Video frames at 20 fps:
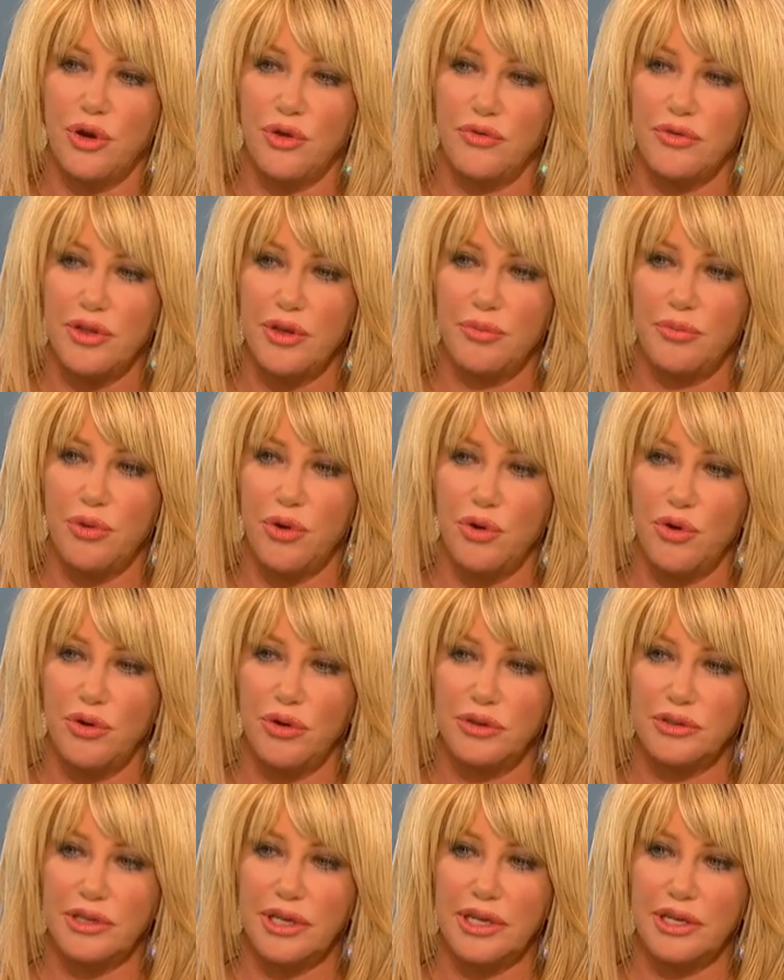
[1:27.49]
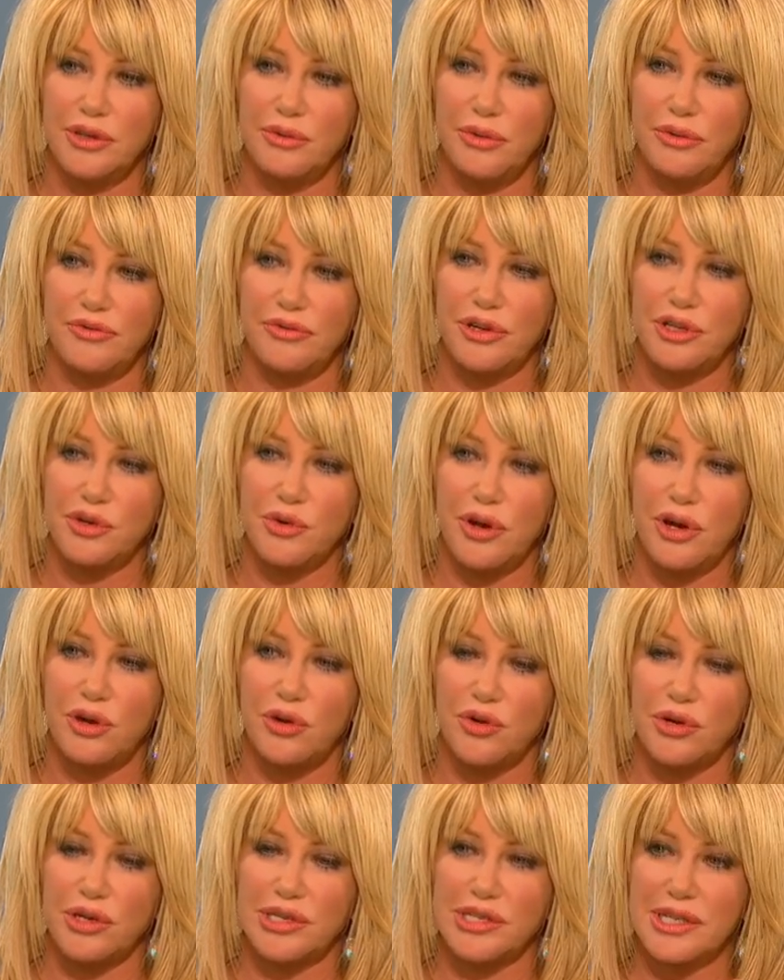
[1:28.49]
over the bowl in the refrigerator,
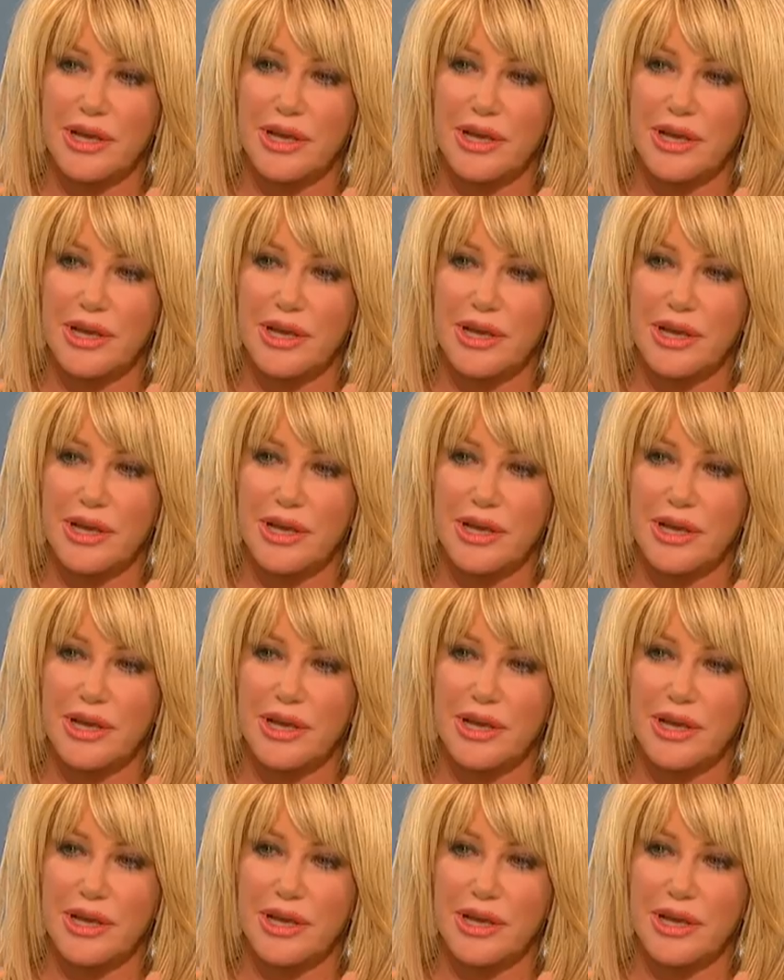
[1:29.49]
or is